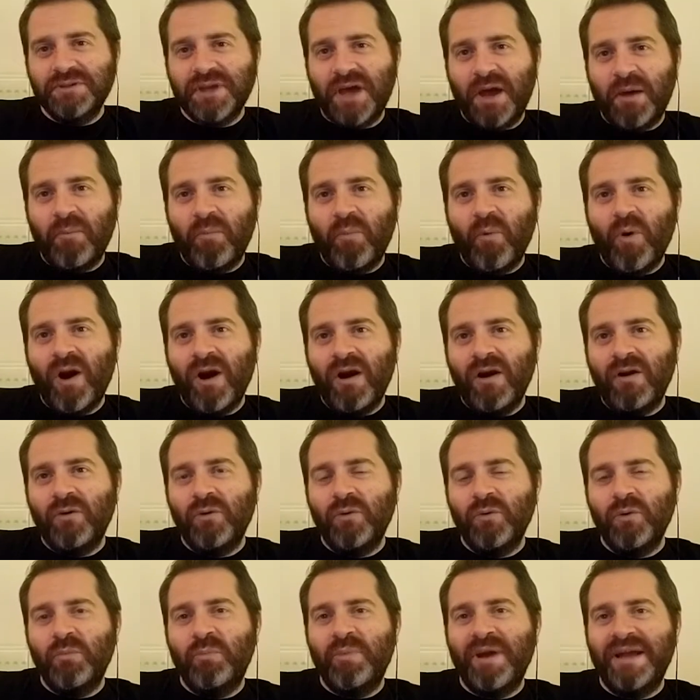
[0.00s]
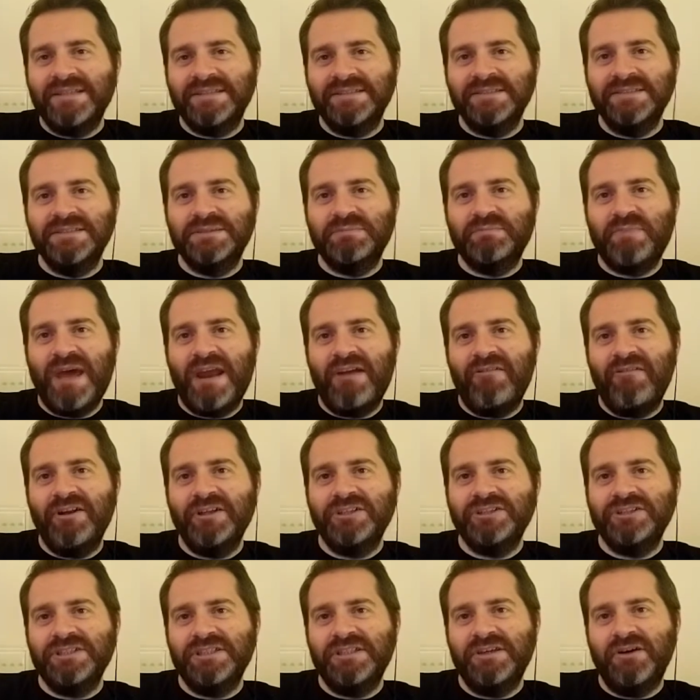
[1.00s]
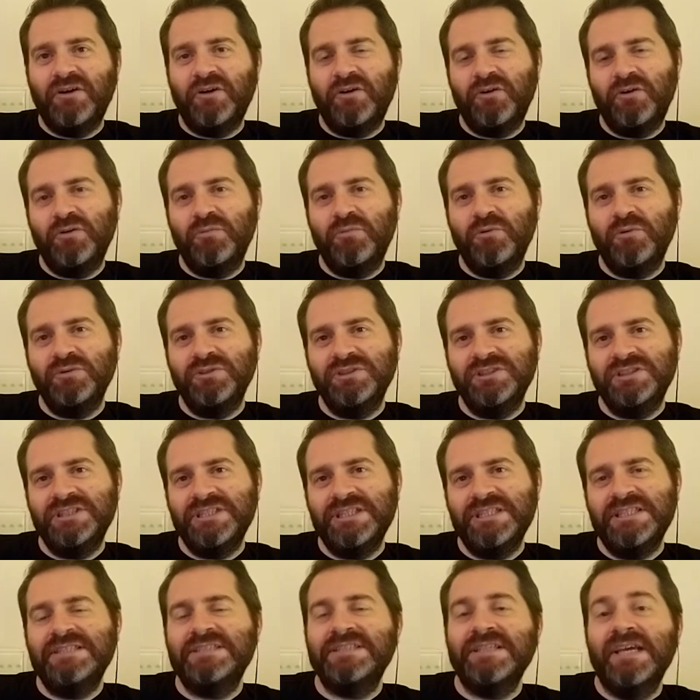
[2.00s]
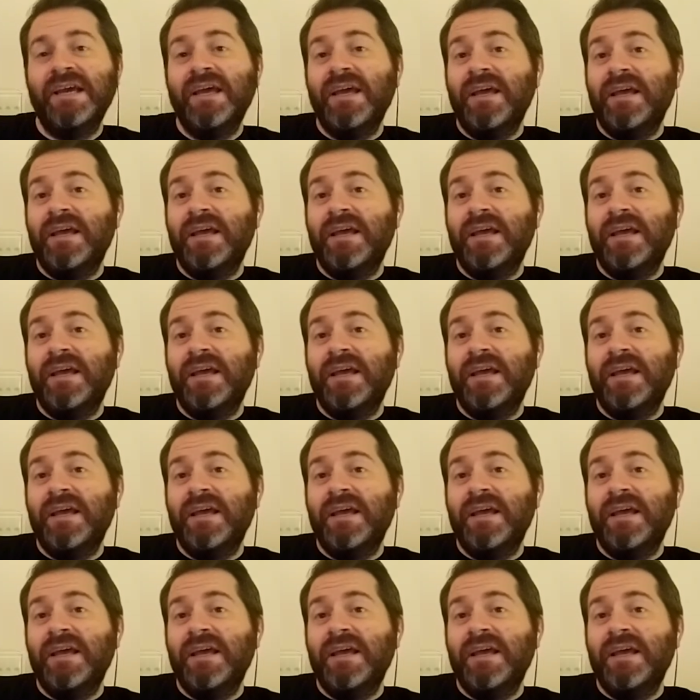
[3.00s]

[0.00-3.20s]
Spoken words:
up while all the peasants perish in a horrible disease.